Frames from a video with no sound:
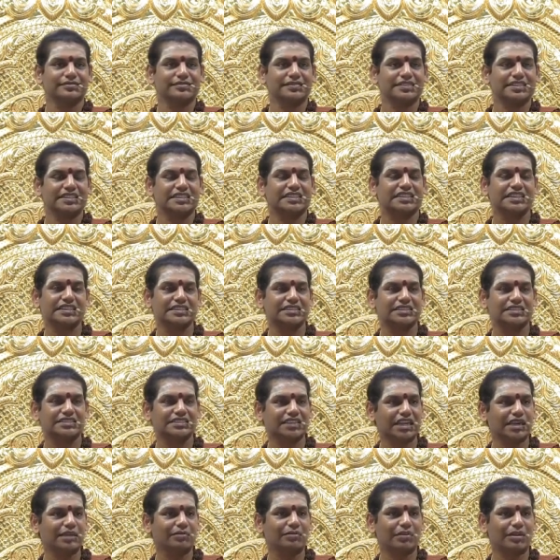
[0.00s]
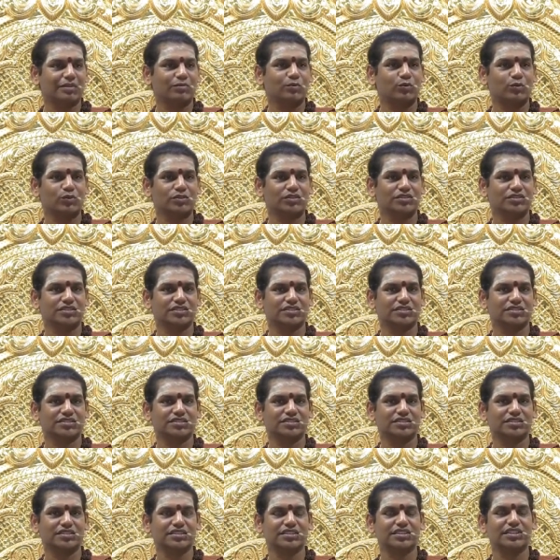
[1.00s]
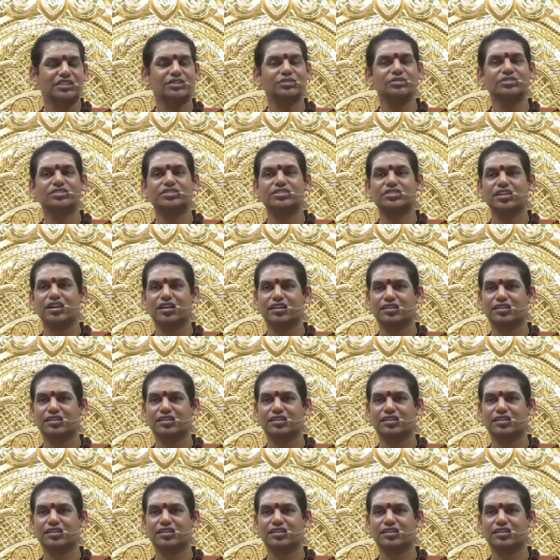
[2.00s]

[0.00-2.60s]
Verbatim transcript: this time I won't. You start.